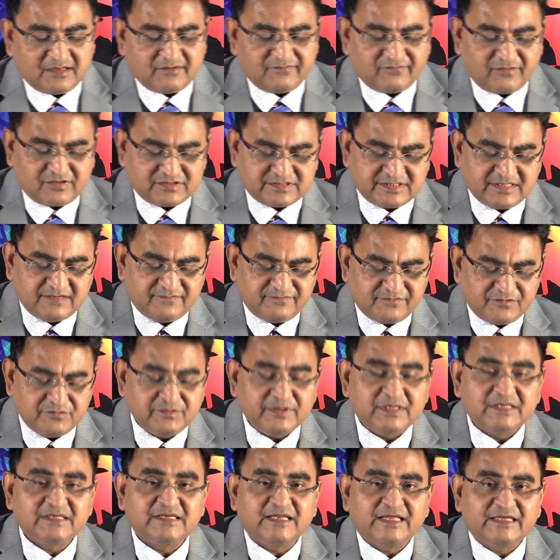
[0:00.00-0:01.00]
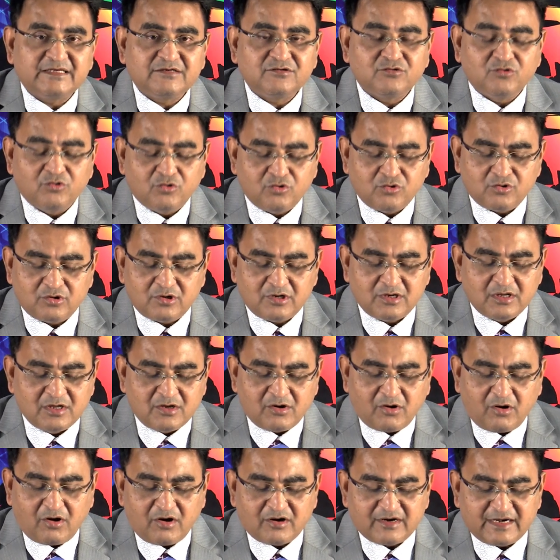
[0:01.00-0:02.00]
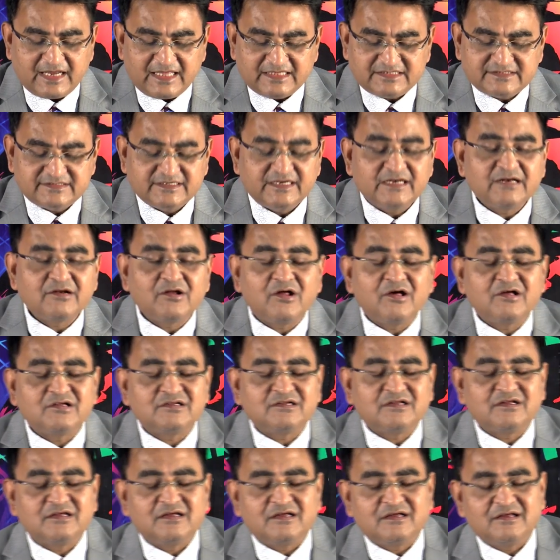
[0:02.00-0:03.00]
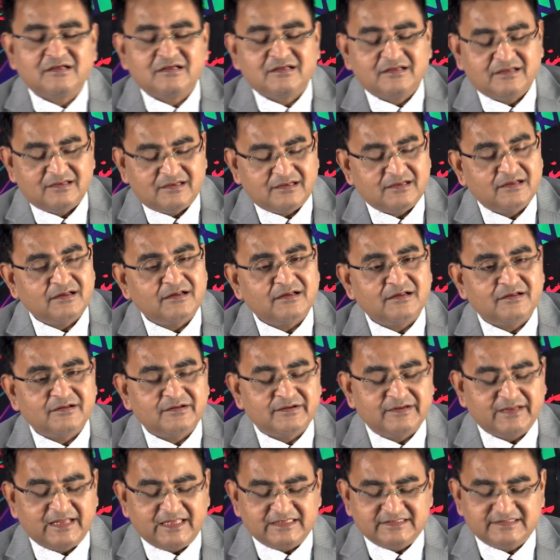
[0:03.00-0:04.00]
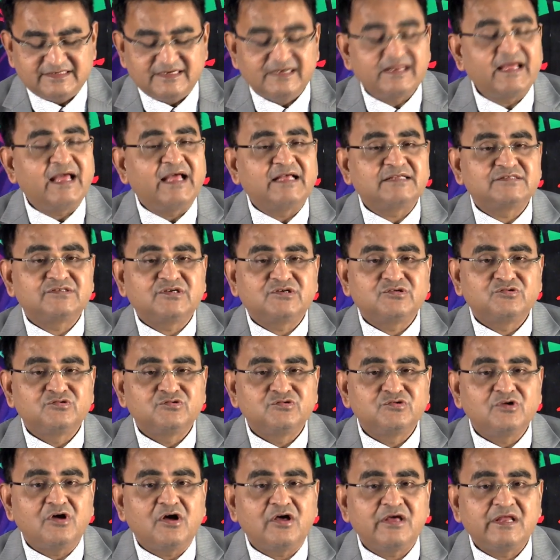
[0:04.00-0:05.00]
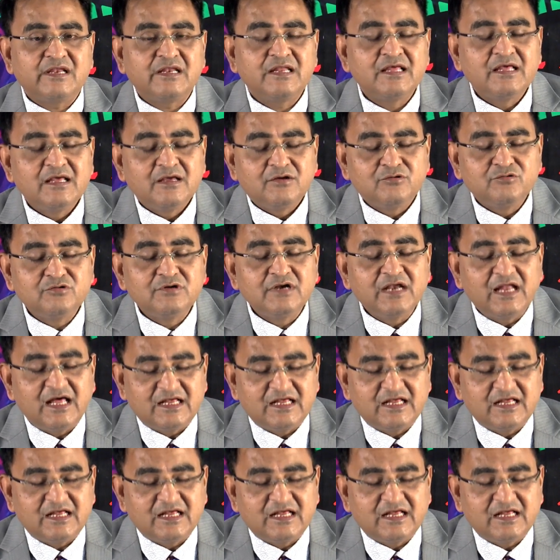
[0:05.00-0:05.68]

fossil fuel like coal or natural, natural gas or crude oil would